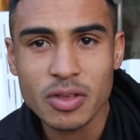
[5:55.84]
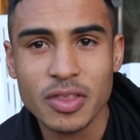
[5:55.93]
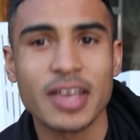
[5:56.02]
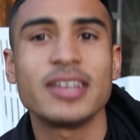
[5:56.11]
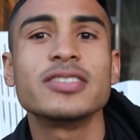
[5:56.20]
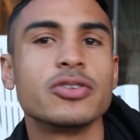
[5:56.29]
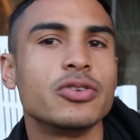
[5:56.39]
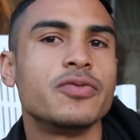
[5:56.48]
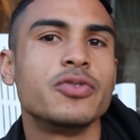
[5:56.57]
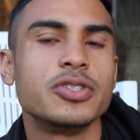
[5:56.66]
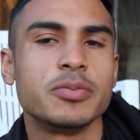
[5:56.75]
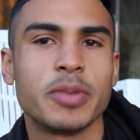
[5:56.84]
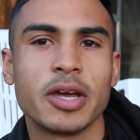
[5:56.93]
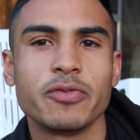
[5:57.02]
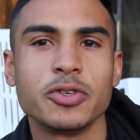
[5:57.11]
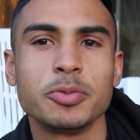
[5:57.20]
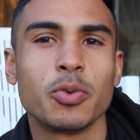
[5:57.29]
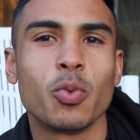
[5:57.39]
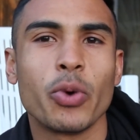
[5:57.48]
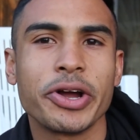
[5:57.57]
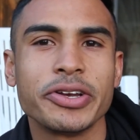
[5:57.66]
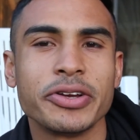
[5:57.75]
there is good foods and bad foods, but
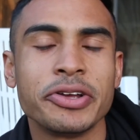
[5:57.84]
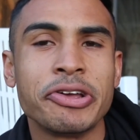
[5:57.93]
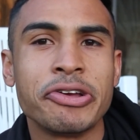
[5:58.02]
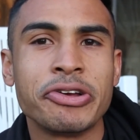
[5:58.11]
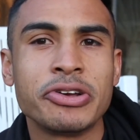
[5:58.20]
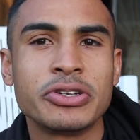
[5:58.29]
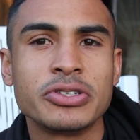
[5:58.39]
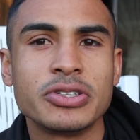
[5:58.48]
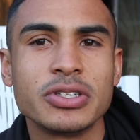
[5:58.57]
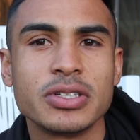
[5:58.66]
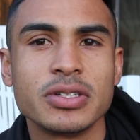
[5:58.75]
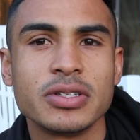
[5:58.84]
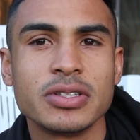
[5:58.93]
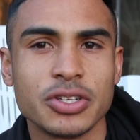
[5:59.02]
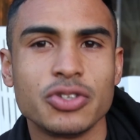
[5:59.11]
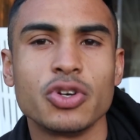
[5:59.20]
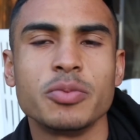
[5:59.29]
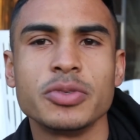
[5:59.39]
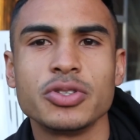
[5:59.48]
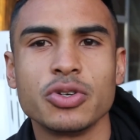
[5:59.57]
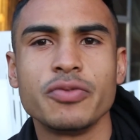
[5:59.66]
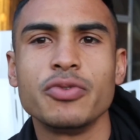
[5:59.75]
what
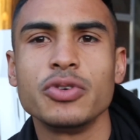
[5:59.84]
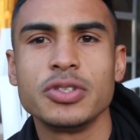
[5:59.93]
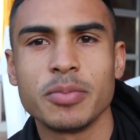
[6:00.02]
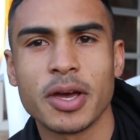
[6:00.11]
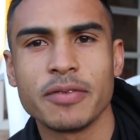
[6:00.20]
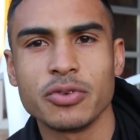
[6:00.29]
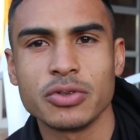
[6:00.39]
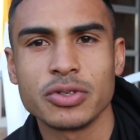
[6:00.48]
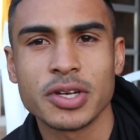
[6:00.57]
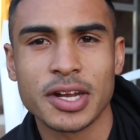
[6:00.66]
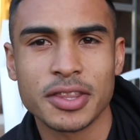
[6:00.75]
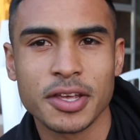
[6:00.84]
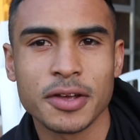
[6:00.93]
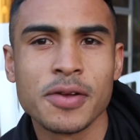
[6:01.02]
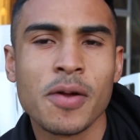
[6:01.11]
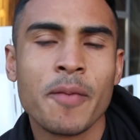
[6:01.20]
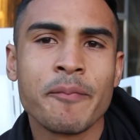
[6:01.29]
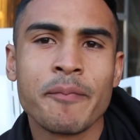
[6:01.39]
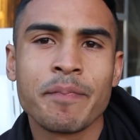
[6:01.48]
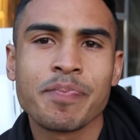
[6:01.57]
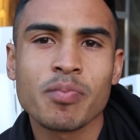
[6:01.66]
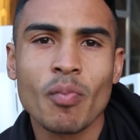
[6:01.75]
determines good foods and bad foods? And I think
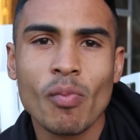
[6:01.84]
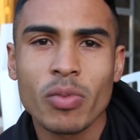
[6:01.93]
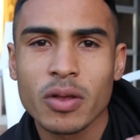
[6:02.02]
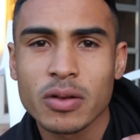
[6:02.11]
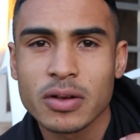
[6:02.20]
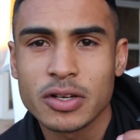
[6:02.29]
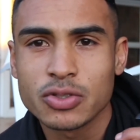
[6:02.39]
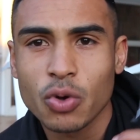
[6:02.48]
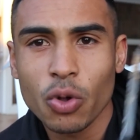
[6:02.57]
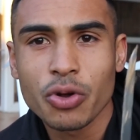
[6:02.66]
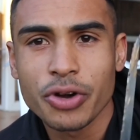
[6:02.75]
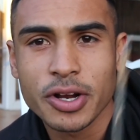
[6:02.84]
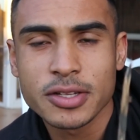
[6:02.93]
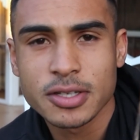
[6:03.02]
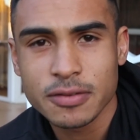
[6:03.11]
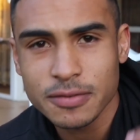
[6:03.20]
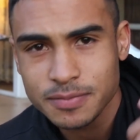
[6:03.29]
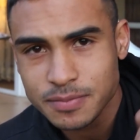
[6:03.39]
it's all relative